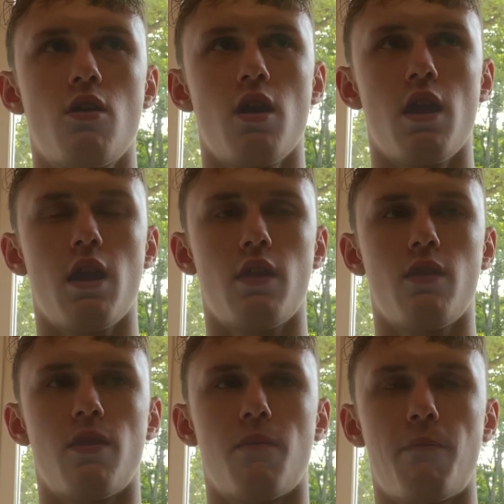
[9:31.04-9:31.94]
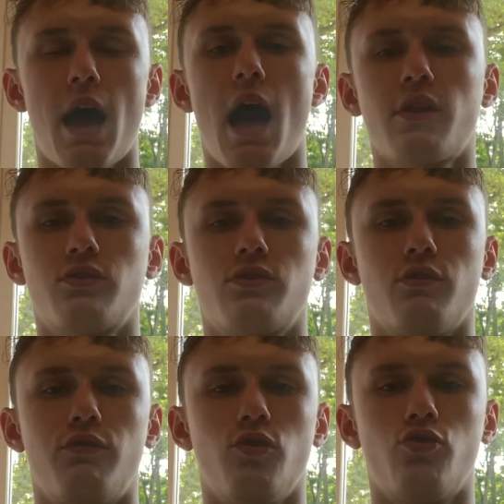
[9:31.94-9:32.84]
in the past,
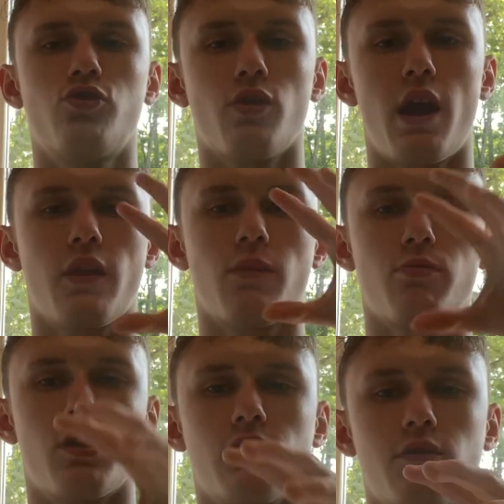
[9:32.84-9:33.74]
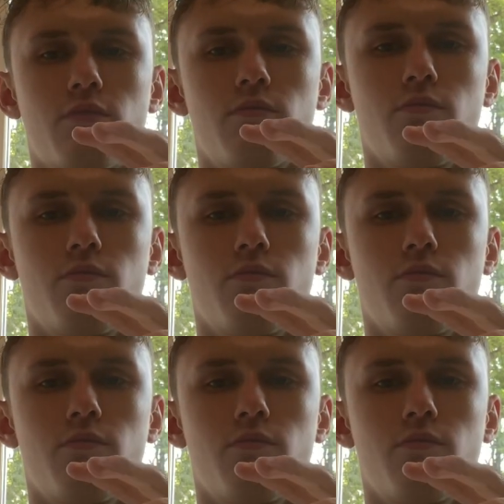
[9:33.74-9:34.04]
the future, and the present.